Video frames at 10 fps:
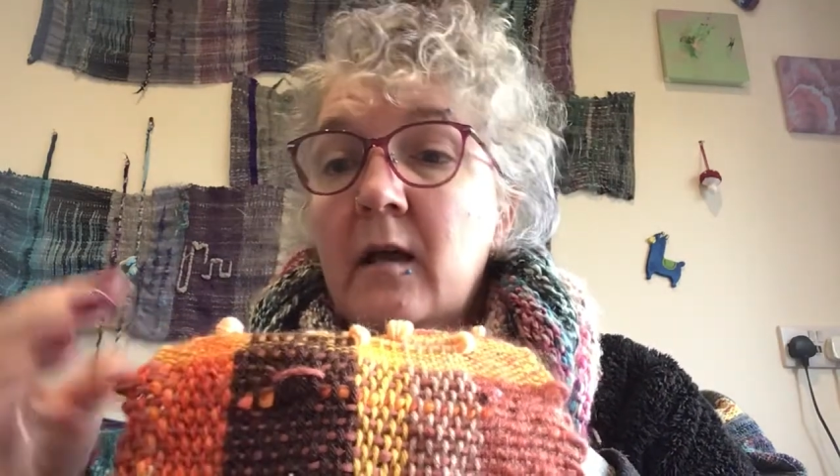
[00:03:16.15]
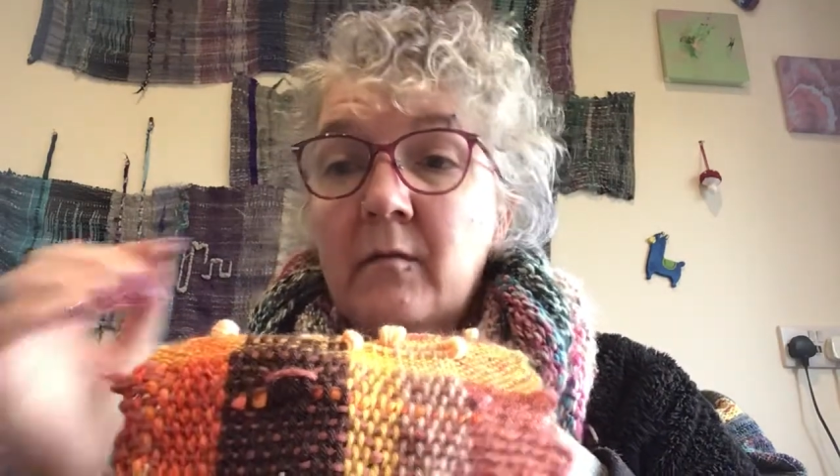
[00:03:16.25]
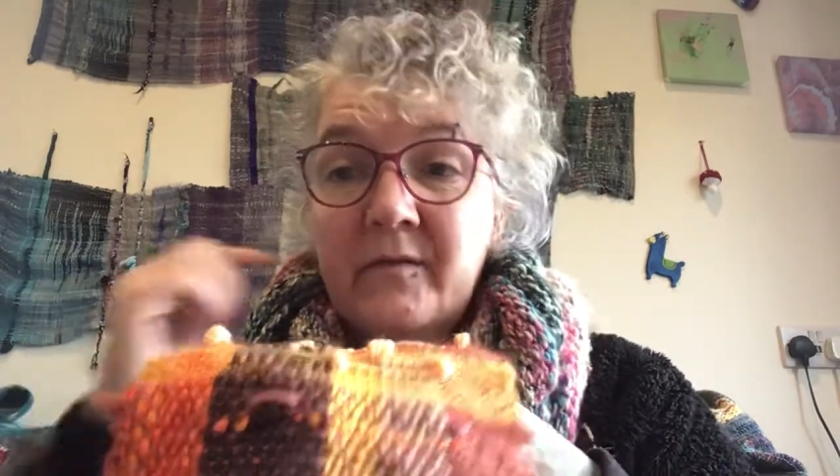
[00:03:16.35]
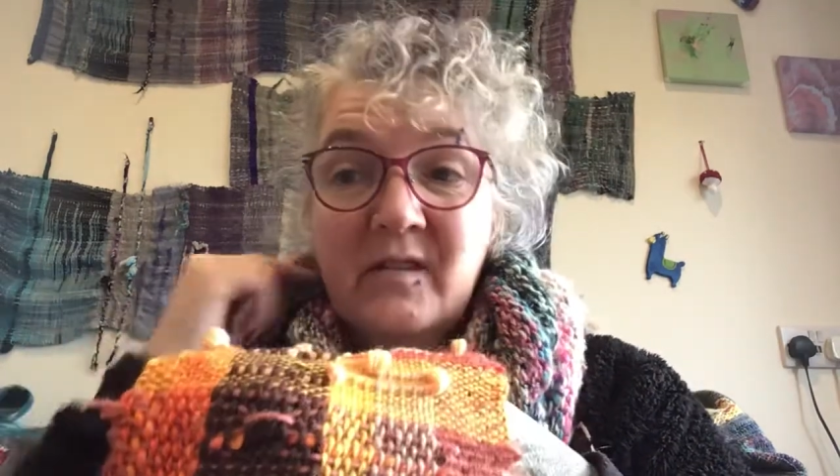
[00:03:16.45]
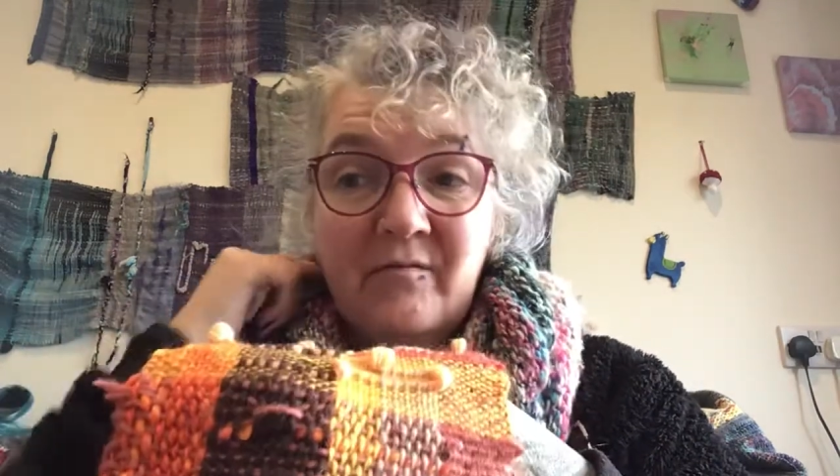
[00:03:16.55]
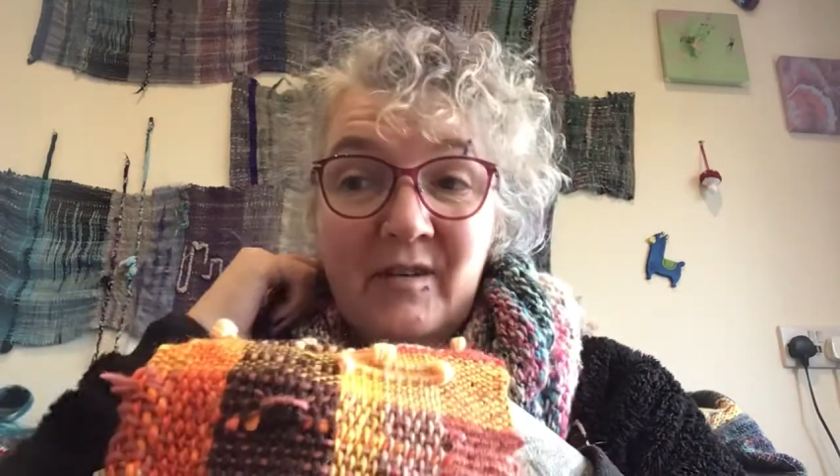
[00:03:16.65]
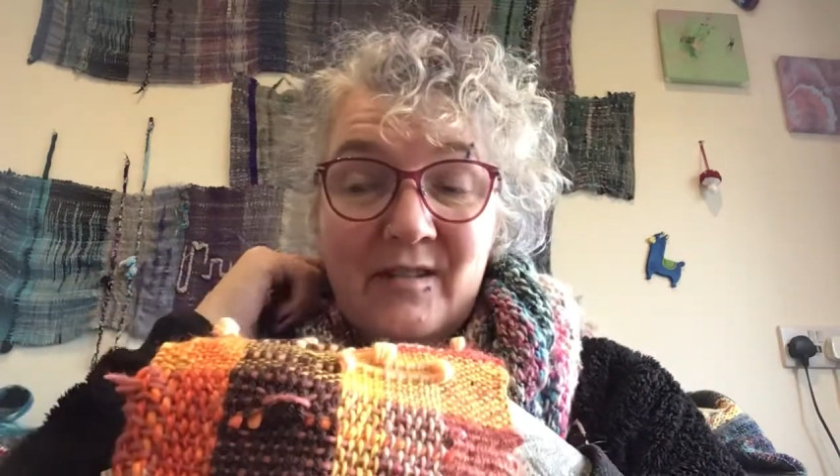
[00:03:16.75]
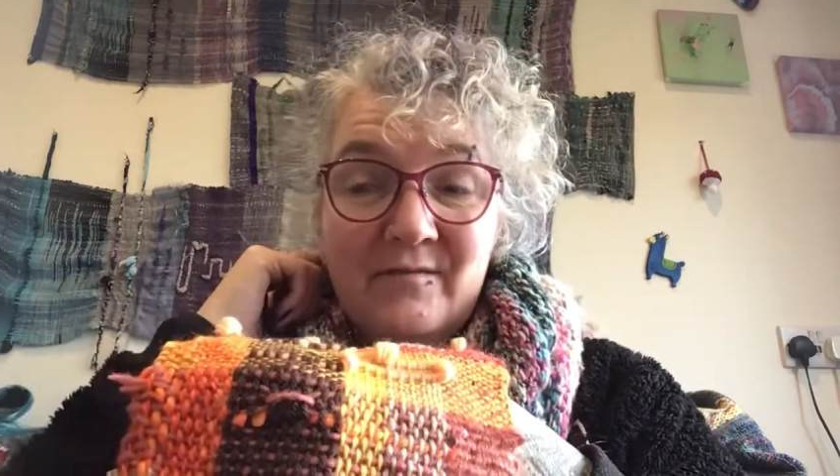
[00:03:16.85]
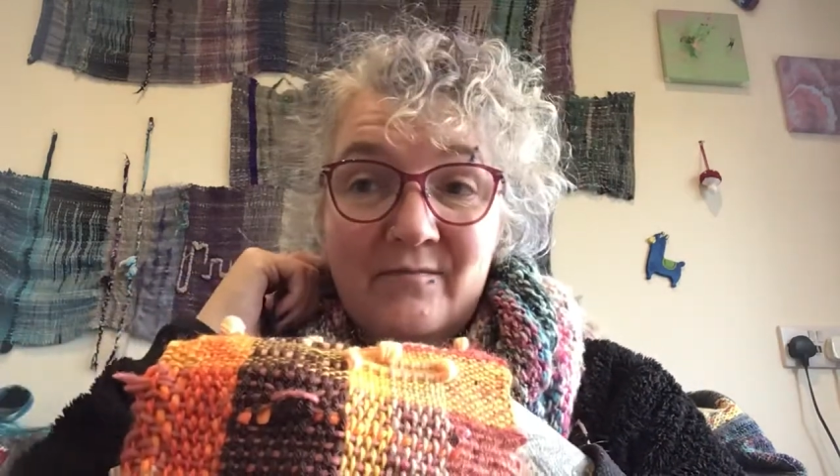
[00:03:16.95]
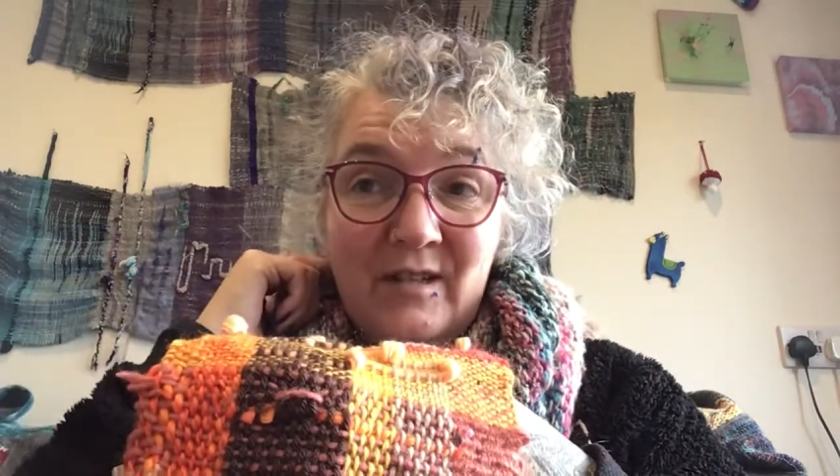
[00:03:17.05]
For some
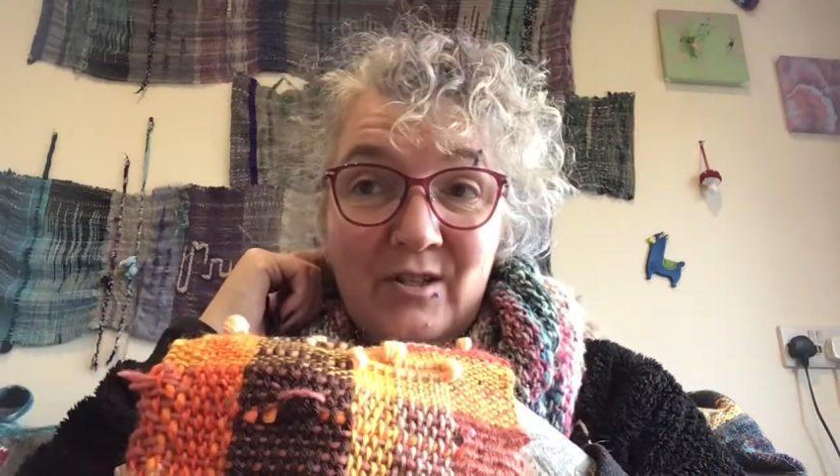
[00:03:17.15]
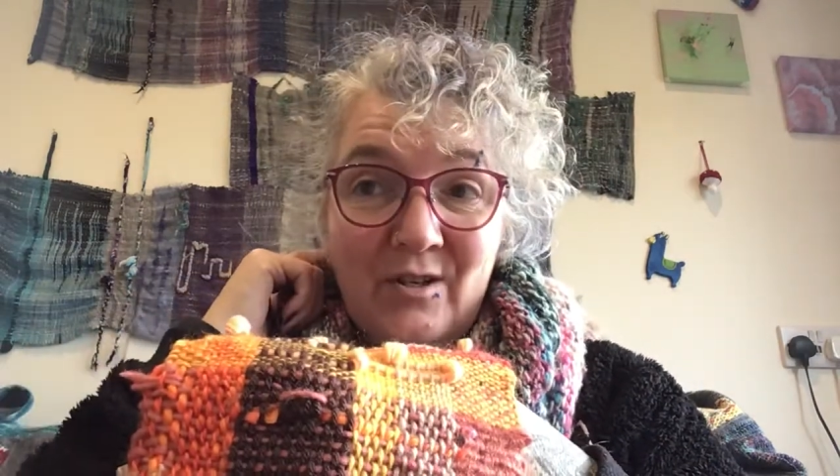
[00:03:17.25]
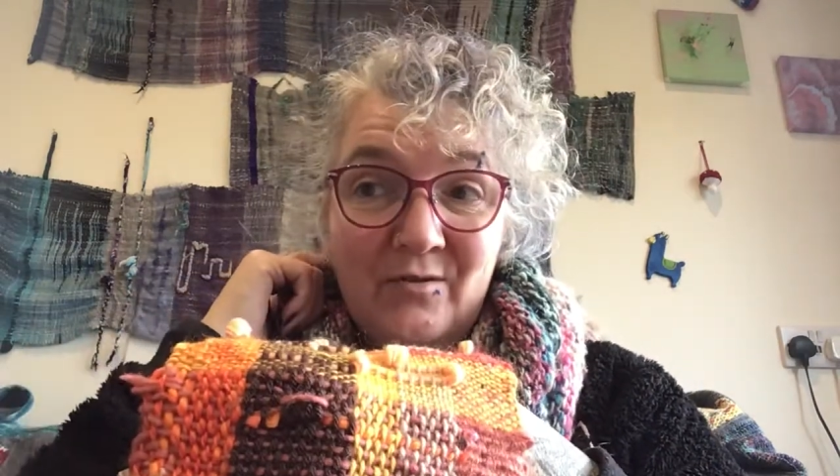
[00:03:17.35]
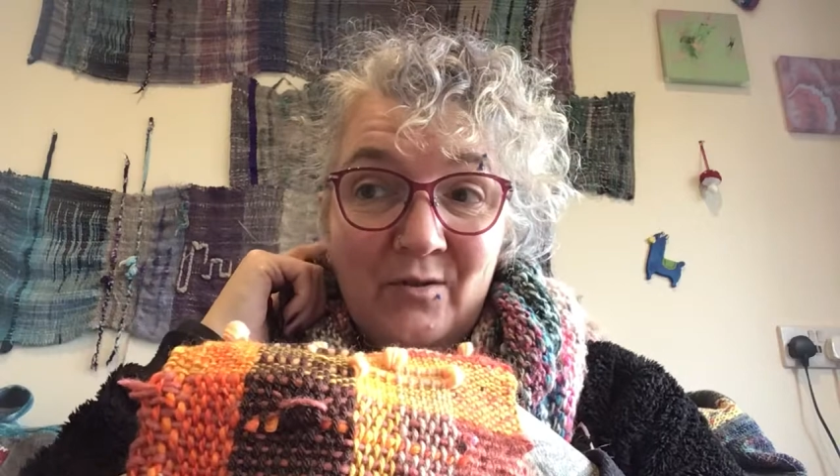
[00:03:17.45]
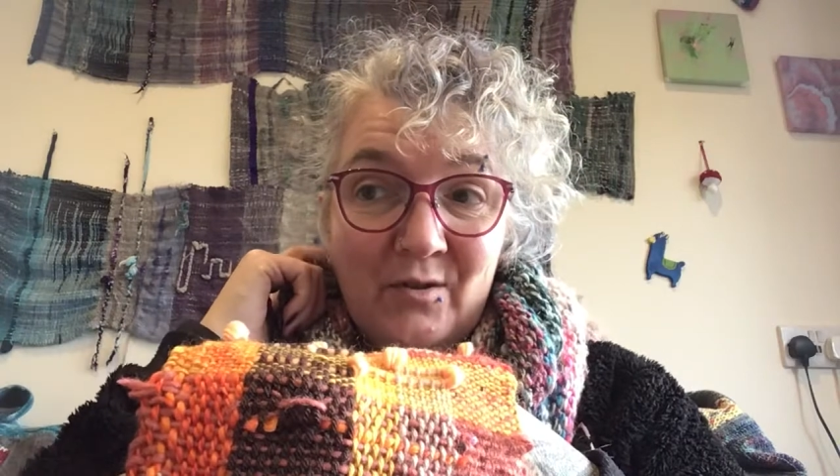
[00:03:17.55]
reason it chose not